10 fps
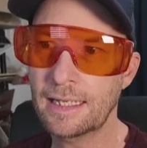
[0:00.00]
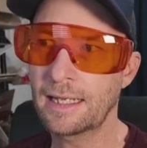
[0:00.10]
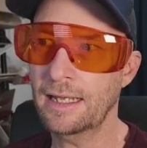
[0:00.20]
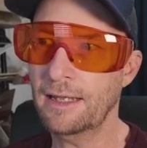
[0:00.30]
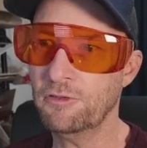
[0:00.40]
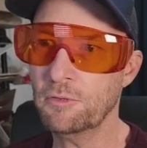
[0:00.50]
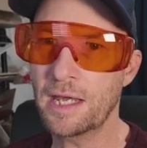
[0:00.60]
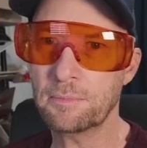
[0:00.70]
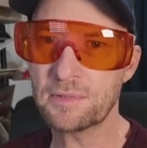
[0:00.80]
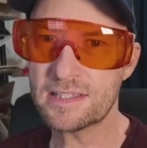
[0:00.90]
If you
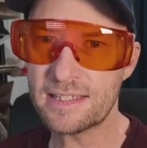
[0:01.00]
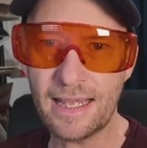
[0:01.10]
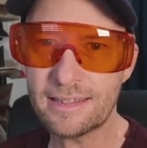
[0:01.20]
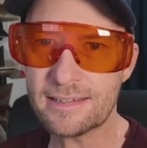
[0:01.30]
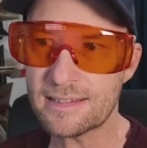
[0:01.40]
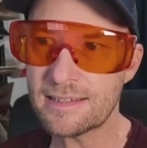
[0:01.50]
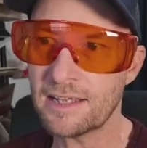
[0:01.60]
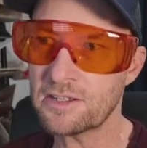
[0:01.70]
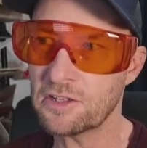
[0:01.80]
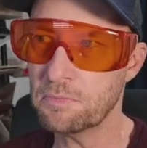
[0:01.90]
make mistakes, it's
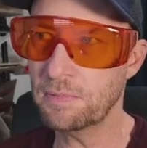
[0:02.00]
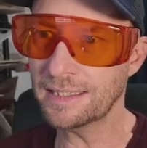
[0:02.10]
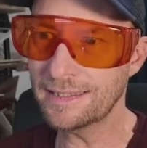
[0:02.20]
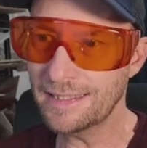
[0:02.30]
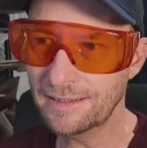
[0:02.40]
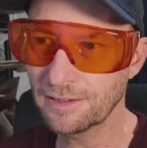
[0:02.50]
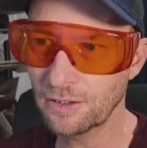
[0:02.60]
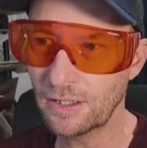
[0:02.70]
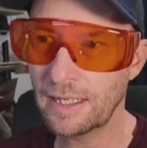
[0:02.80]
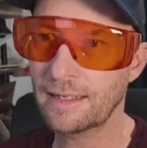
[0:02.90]
not such a big
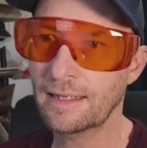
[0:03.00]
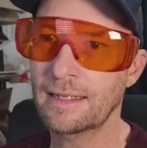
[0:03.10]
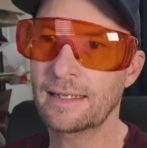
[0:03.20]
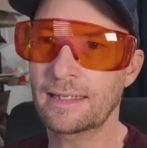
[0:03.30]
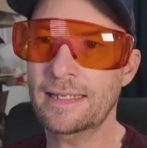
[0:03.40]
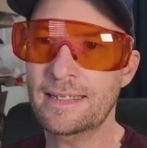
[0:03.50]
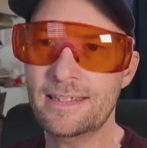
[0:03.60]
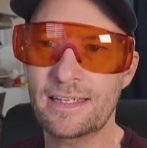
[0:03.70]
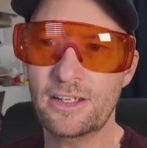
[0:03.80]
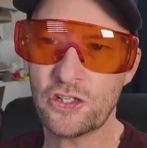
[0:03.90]
deal.
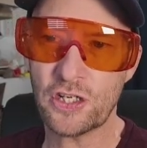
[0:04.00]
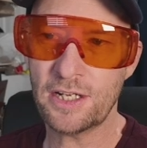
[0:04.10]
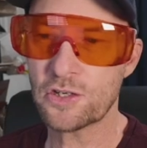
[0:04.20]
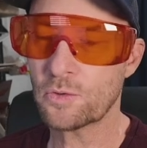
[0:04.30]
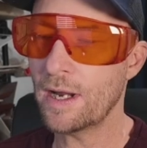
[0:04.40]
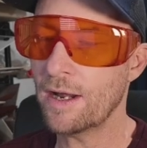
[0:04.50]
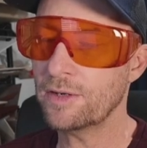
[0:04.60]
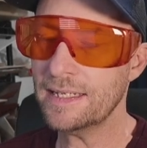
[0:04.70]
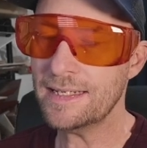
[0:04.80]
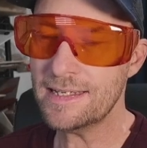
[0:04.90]
Easy to change
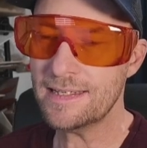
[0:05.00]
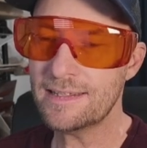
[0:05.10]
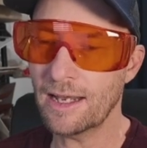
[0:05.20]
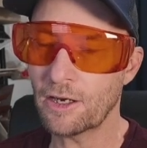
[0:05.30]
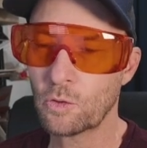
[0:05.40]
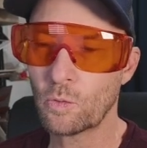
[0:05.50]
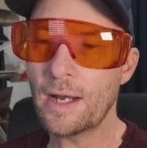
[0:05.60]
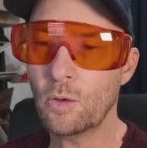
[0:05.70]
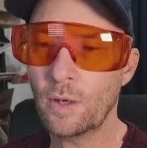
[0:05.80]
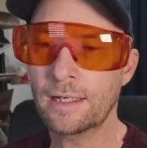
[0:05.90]
around, a
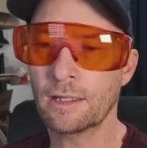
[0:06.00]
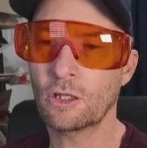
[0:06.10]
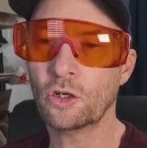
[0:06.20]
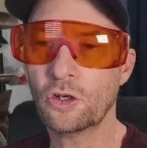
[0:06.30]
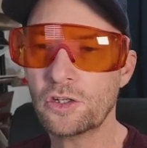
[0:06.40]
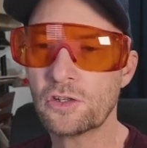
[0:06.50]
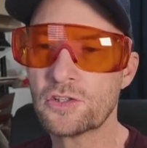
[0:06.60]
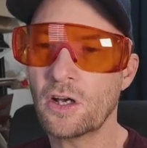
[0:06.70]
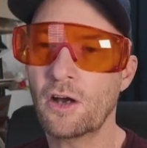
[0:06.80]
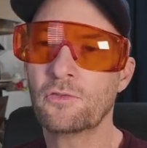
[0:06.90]
great way to learn your
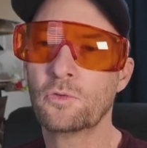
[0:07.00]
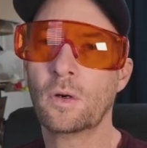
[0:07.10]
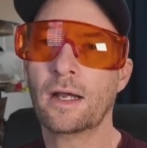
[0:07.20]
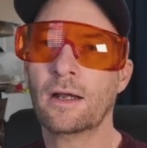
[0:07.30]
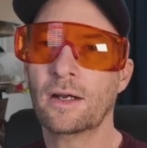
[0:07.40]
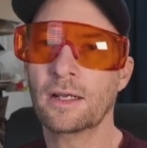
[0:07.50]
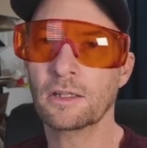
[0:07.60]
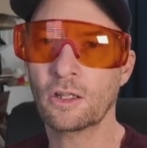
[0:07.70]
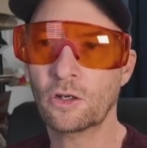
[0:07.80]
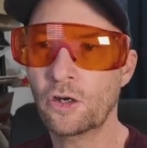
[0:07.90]
software and
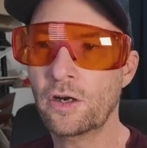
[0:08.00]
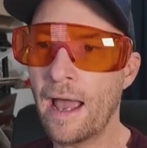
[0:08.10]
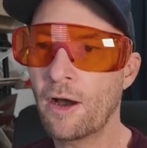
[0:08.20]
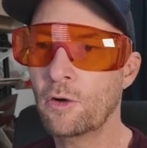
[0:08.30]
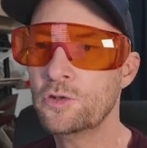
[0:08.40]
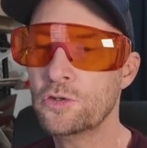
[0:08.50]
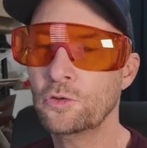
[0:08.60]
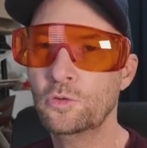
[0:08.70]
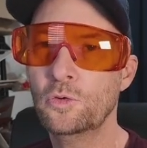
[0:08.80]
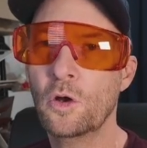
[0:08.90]
learn how
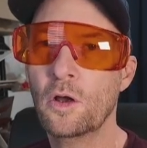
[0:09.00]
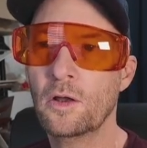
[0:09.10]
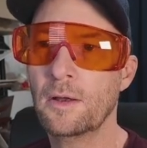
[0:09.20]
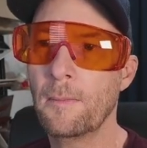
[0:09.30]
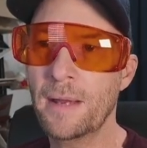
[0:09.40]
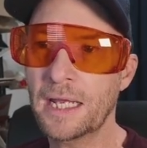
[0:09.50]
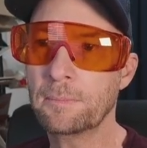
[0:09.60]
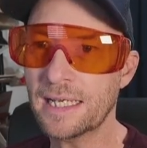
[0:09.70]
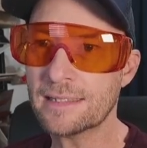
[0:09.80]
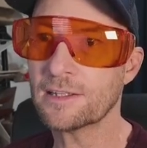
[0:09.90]
to make
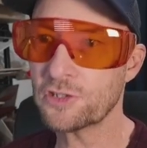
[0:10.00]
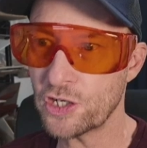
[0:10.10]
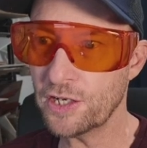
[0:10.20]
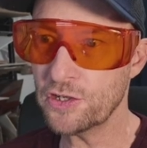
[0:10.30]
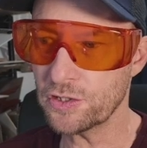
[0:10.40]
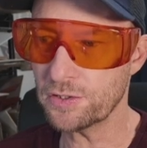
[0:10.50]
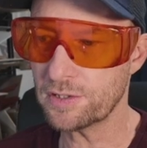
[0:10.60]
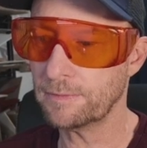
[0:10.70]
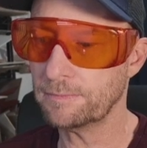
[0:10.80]
basic changes.